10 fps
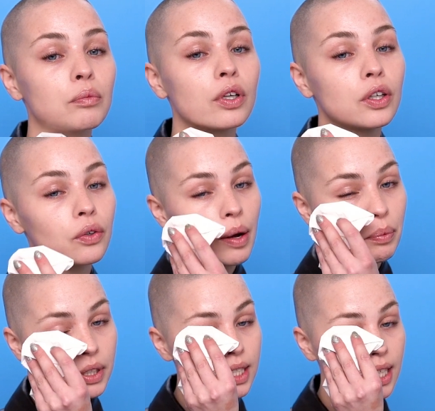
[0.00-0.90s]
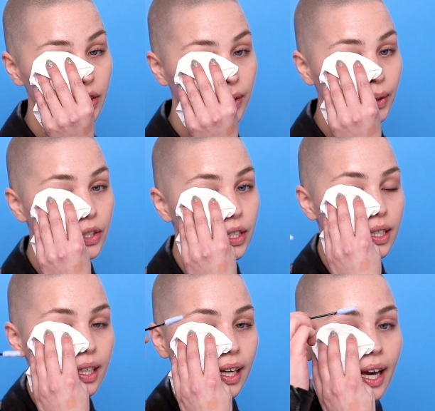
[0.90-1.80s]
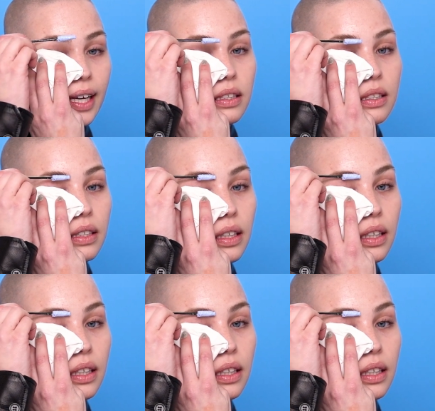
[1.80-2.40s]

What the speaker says: gonna grab a tissue just in case,